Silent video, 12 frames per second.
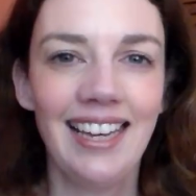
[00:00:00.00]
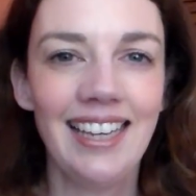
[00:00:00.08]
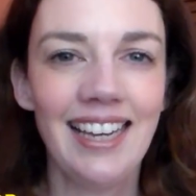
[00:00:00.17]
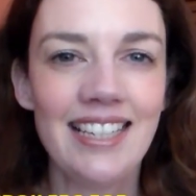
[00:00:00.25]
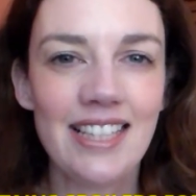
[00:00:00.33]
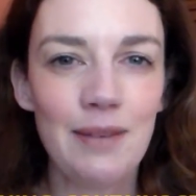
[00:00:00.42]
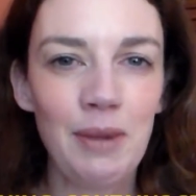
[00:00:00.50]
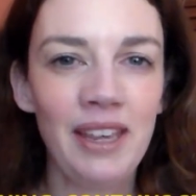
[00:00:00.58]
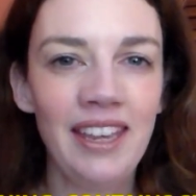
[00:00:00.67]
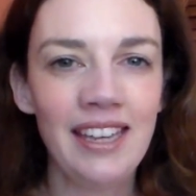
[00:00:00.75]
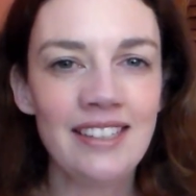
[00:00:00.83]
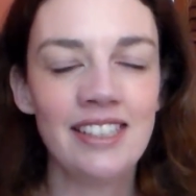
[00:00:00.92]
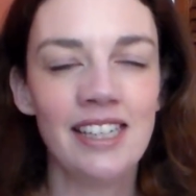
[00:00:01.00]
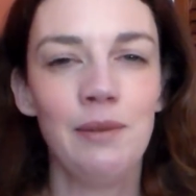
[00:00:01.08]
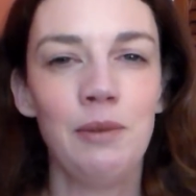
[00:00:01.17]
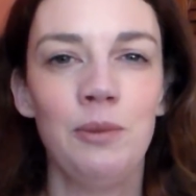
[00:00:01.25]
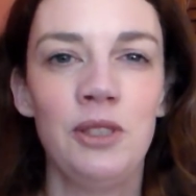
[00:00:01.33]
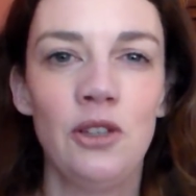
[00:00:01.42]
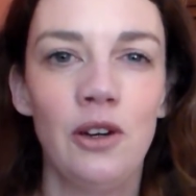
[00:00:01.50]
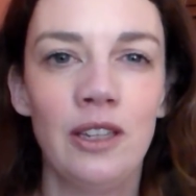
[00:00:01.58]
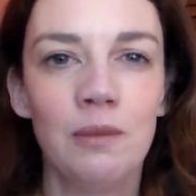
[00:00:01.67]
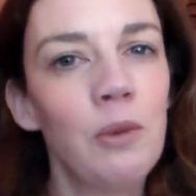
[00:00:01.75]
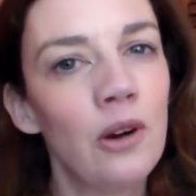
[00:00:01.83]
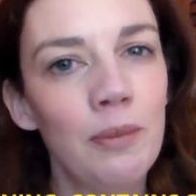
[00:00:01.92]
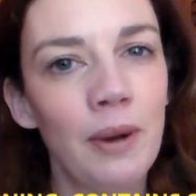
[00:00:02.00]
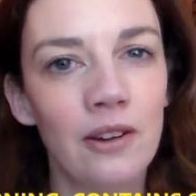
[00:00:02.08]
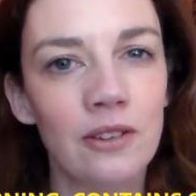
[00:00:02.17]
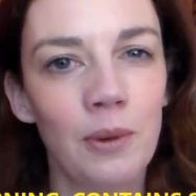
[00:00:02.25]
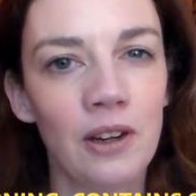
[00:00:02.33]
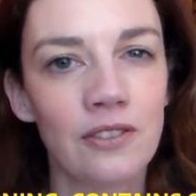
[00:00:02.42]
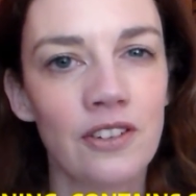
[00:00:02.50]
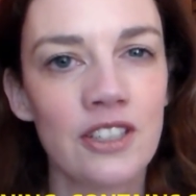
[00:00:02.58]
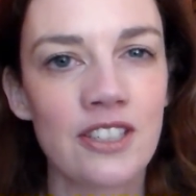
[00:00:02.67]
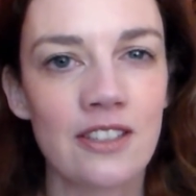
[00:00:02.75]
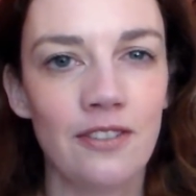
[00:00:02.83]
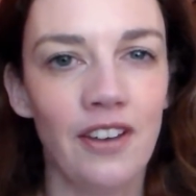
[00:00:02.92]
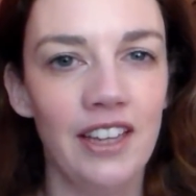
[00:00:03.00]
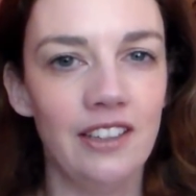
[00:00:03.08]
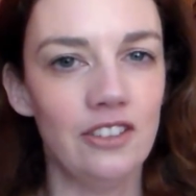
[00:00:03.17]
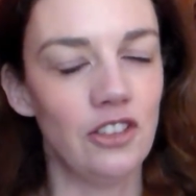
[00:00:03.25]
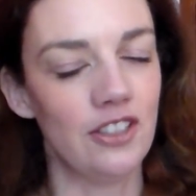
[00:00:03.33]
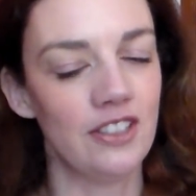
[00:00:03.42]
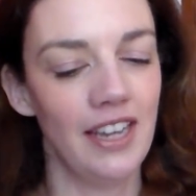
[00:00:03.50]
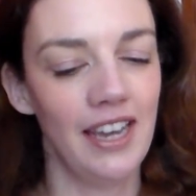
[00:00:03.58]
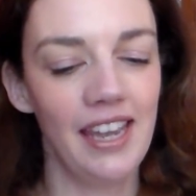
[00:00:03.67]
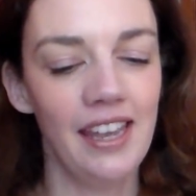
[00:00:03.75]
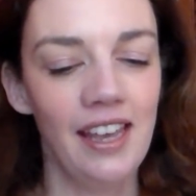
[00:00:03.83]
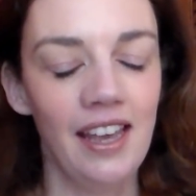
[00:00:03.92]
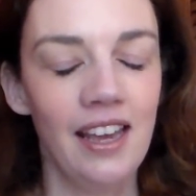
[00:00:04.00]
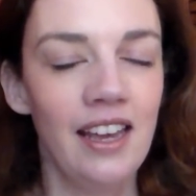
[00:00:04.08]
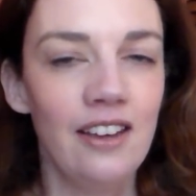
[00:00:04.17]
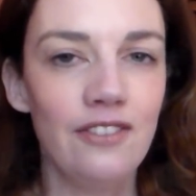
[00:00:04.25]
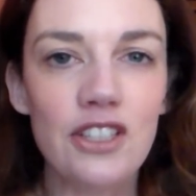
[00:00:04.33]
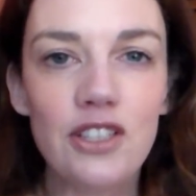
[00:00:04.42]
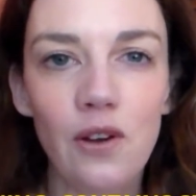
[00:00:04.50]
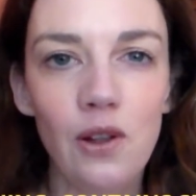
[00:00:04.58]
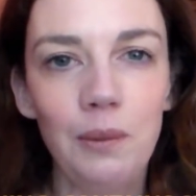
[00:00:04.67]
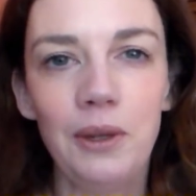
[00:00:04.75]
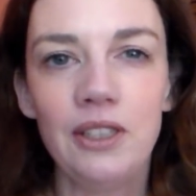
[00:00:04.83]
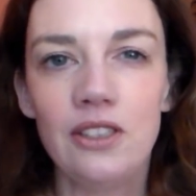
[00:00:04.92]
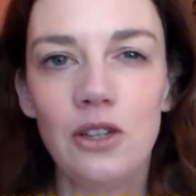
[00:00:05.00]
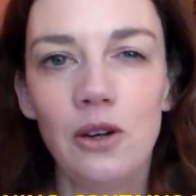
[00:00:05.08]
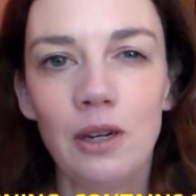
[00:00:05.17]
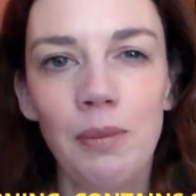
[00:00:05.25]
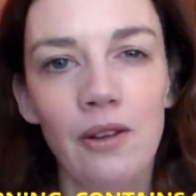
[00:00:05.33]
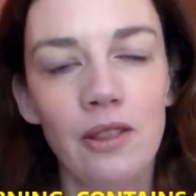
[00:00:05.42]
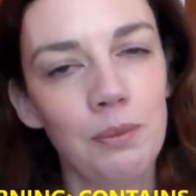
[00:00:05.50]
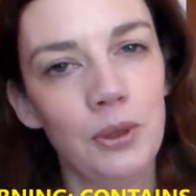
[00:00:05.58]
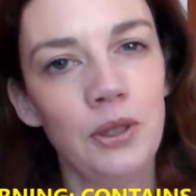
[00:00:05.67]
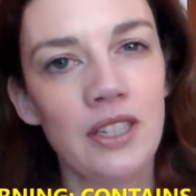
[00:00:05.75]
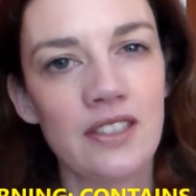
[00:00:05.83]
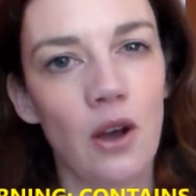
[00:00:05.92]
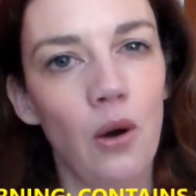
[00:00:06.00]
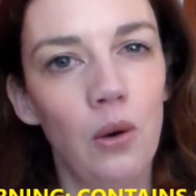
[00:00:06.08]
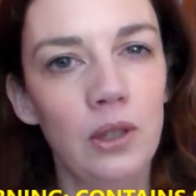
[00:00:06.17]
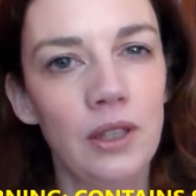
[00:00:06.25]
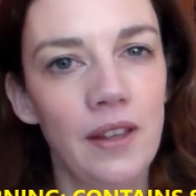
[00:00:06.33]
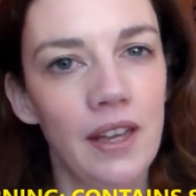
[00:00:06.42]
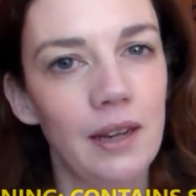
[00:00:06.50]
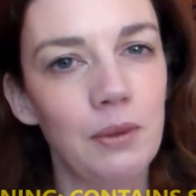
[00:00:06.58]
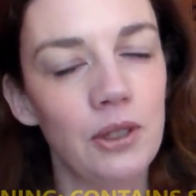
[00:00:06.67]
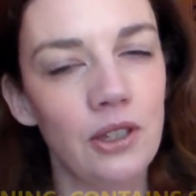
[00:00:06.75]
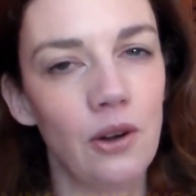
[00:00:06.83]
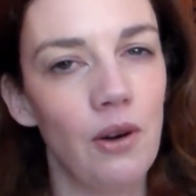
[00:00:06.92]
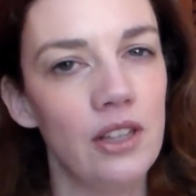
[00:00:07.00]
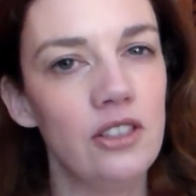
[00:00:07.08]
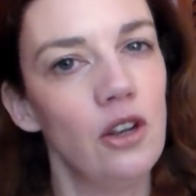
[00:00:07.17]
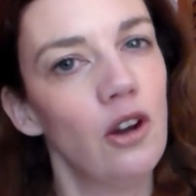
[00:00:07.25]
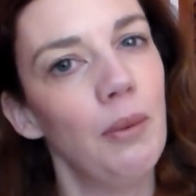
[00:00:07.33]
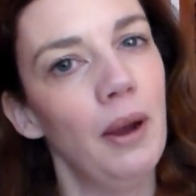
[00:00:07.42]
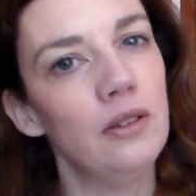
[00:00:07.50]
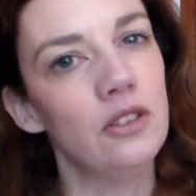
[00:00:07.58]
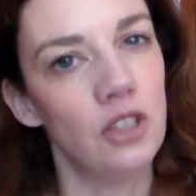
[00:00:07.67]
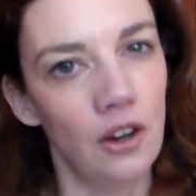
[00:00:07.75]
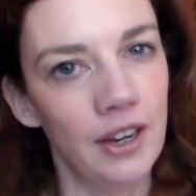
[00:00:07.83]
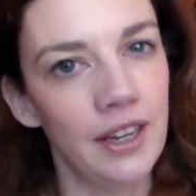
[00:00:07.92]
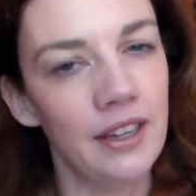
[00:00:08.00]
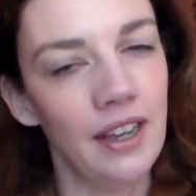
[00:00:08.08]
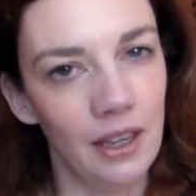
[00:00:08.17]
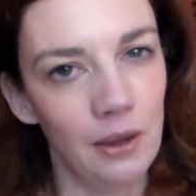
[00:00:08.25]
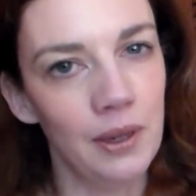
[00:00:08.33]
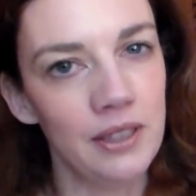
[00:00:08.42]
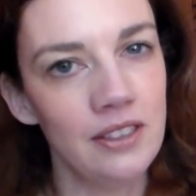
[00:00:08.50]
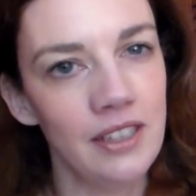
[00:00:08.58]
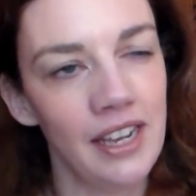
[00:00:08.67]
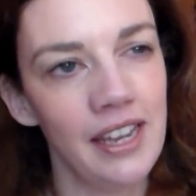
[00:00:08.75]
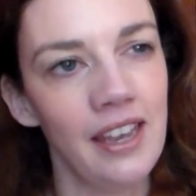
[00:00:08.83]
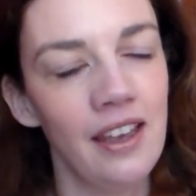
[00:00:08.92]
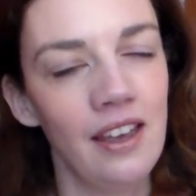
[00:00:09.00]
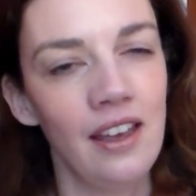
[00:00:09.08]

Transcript: Hi guys, Emma here, and today I'm going to be talking more about Mark Frost's The Final Dossier. First of all, I want to talk about the book as a whole, and then I'm going to go on to talk about Donna Haywards today